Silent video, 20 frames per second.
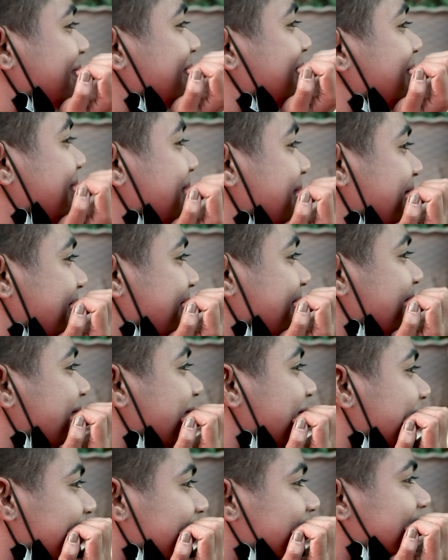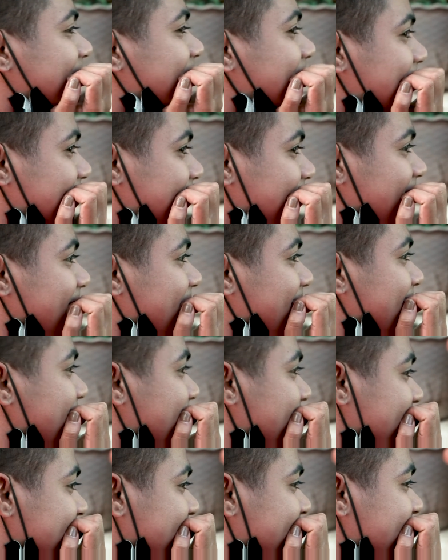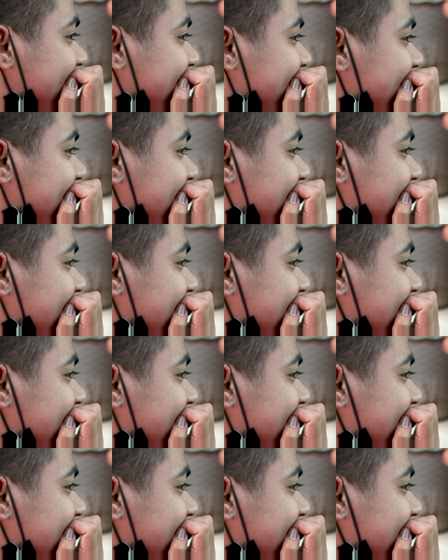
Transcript: knowledge is not only for women and